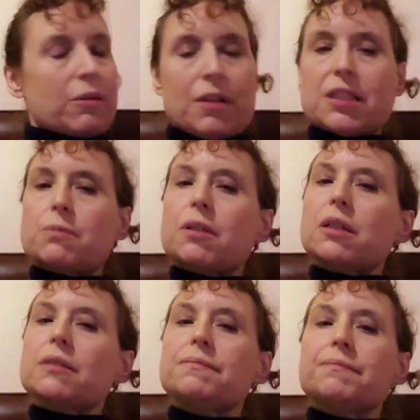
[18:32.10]
Went to
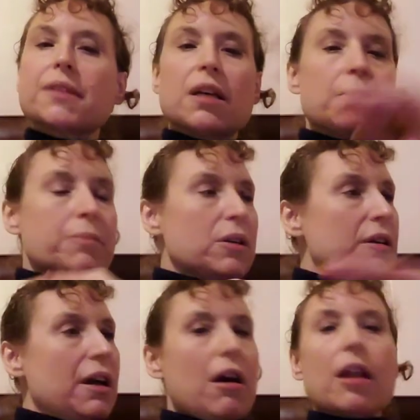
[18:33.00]
work,
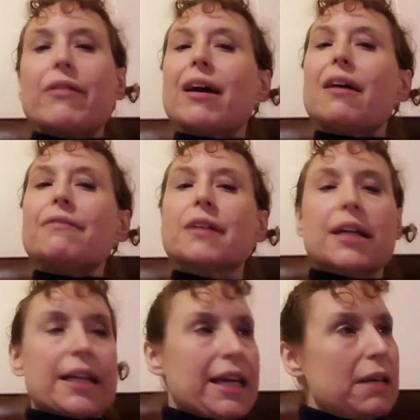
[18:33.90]
burned all of it off,
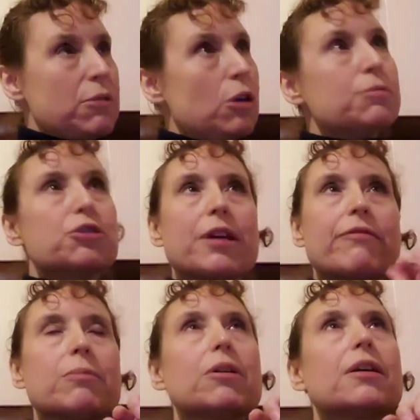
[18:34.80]
came home
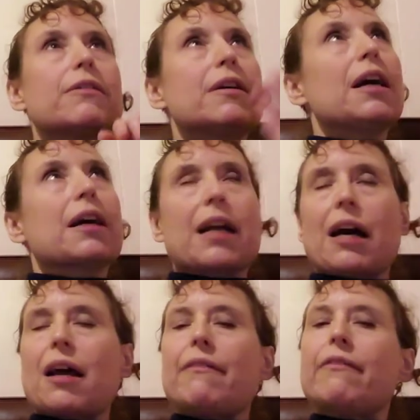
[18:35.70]
straight from work,
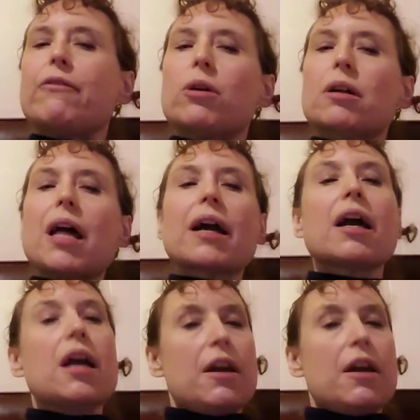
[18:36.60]
got up at 4 o'clock.